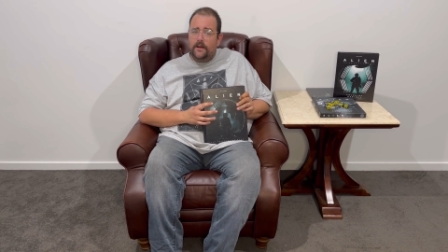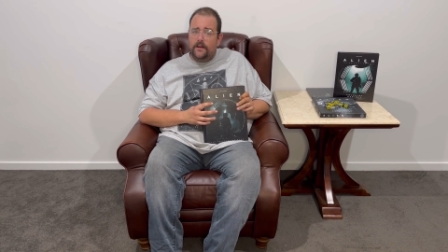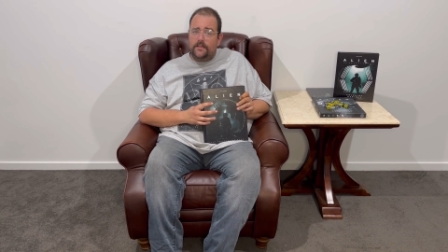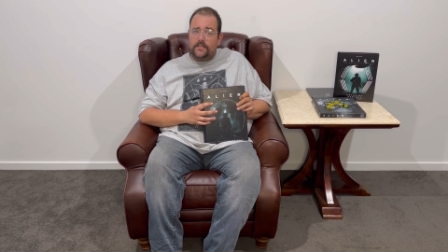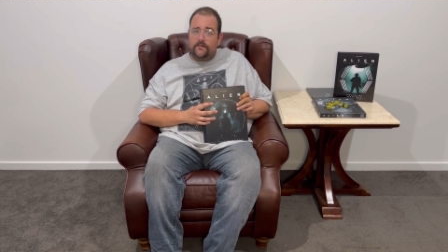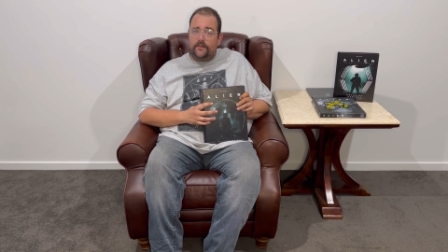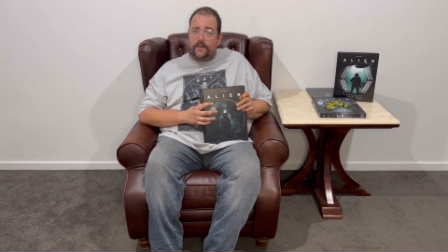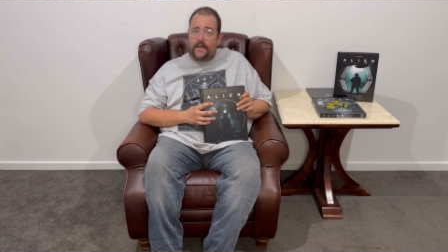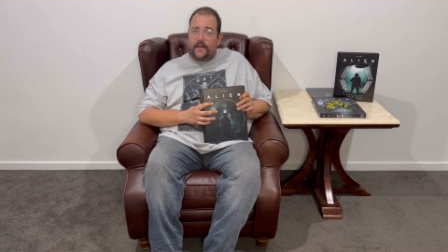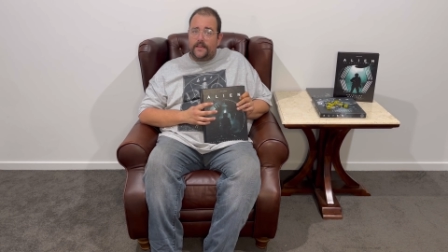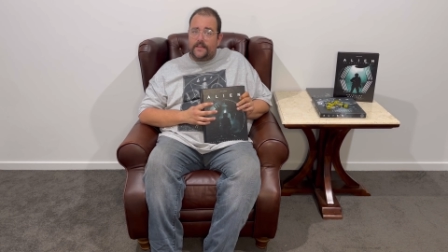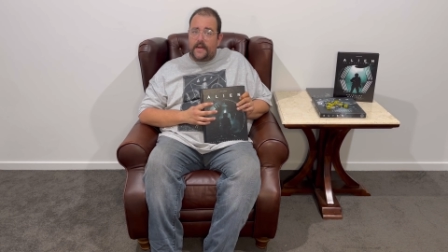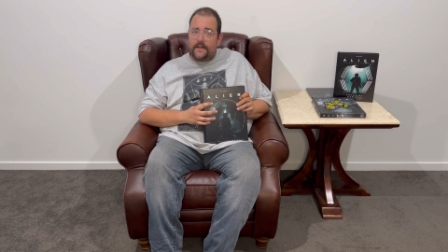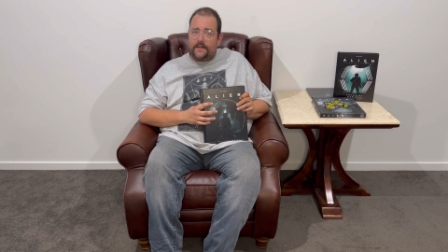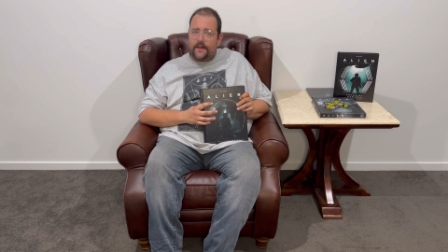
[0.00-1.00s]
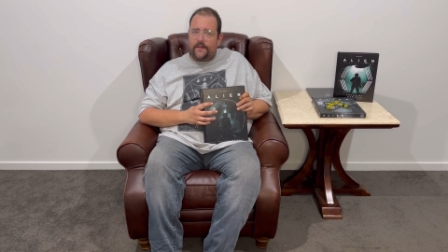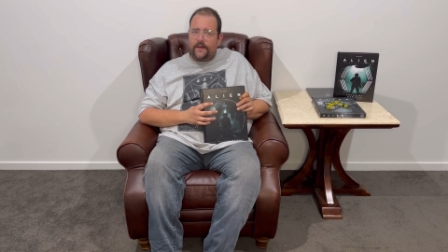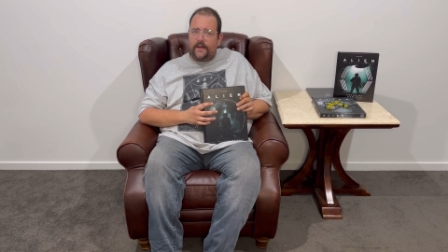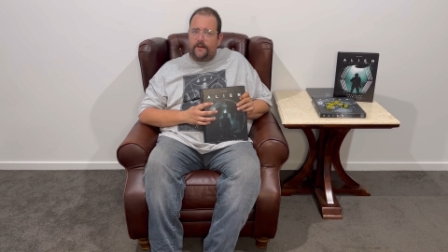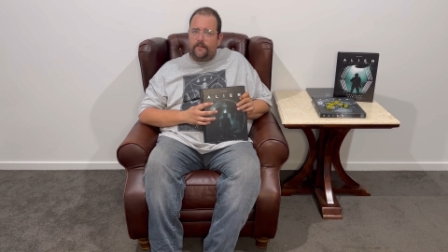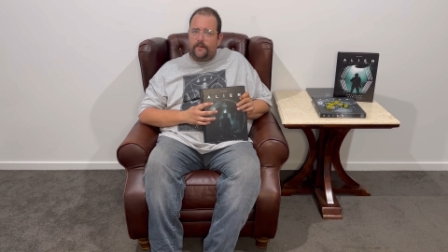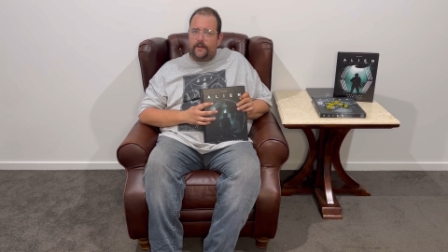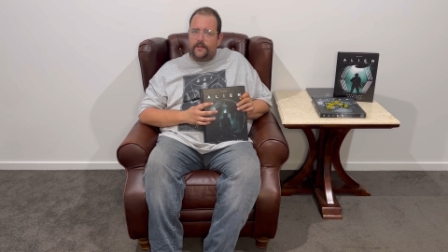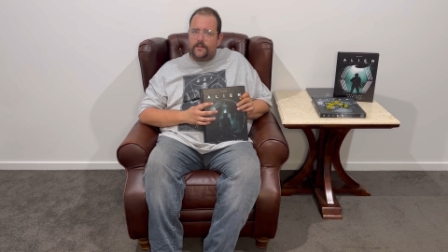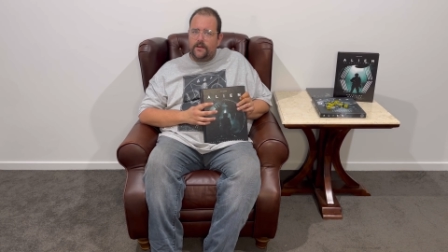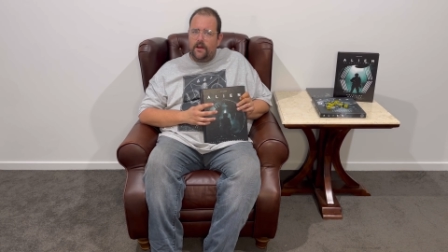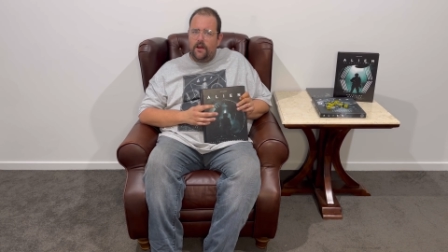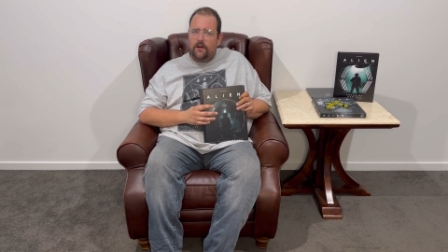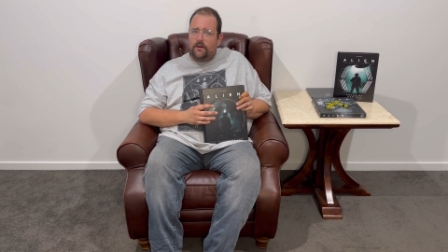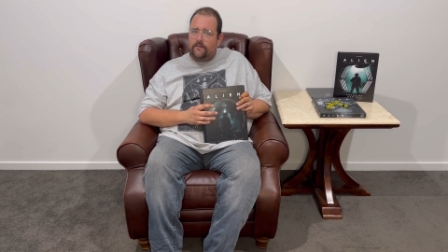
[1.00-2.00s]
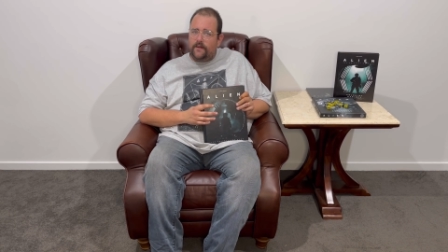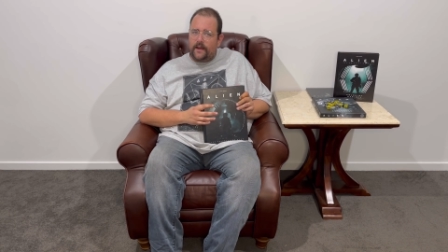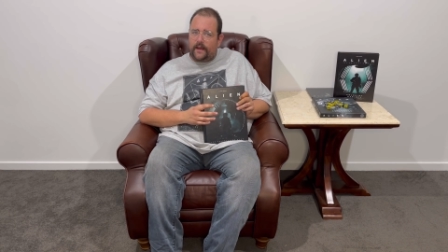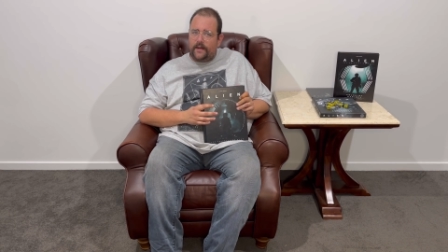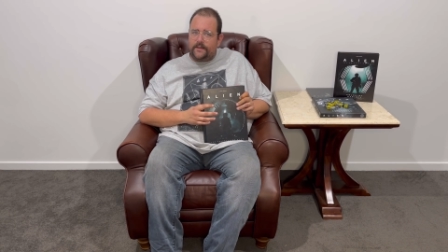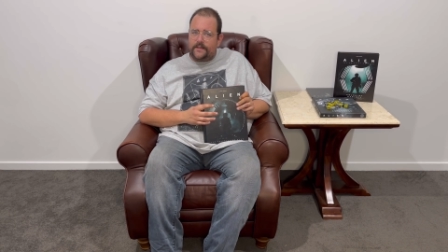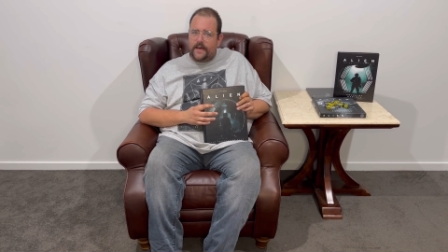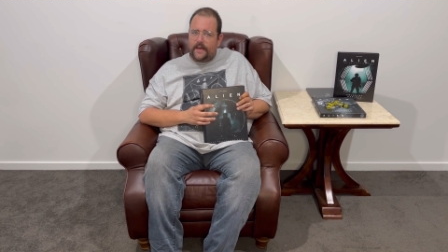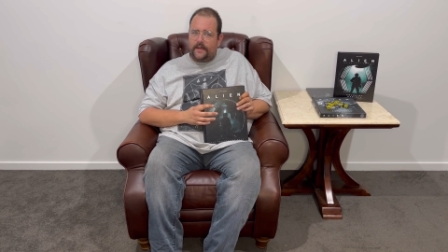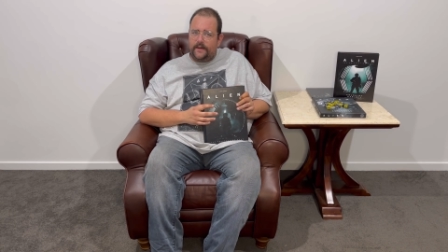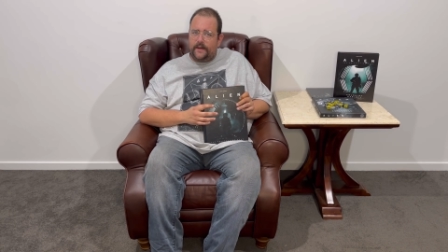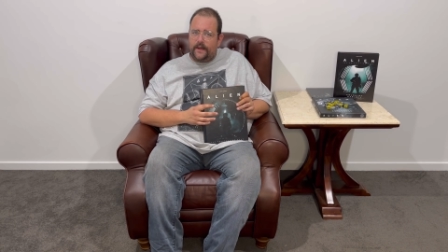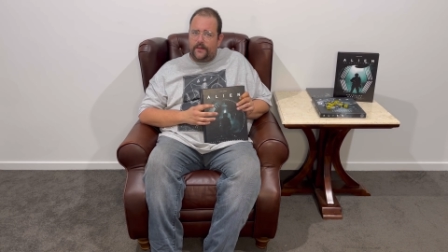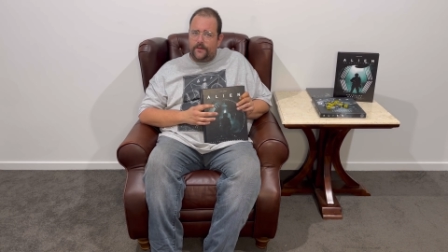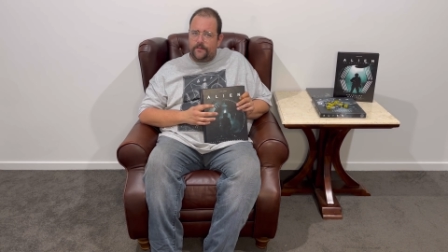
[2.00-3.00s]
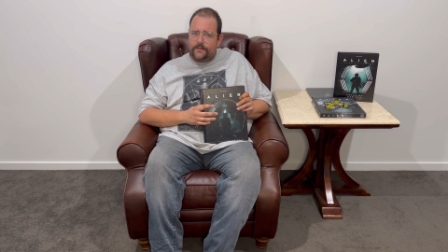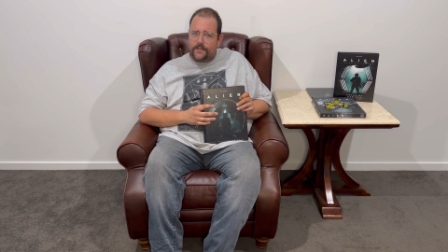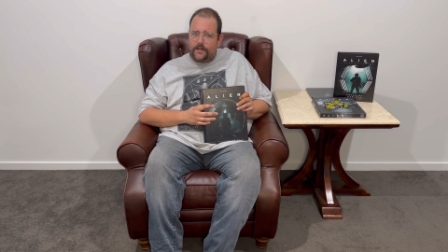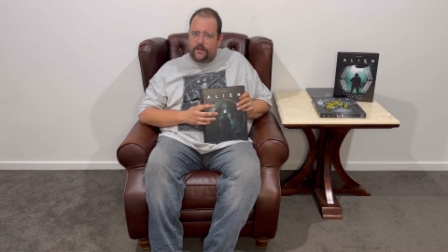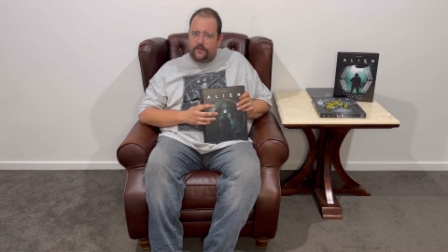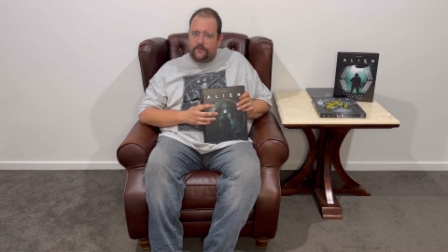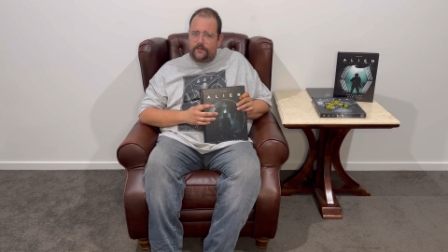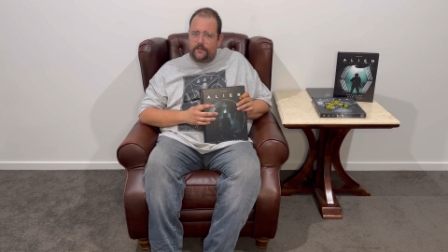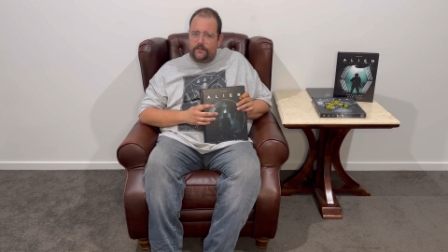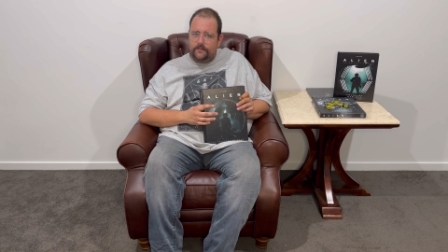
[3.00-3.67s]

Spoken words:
so that they can take down the enemies without getting taken down themselves.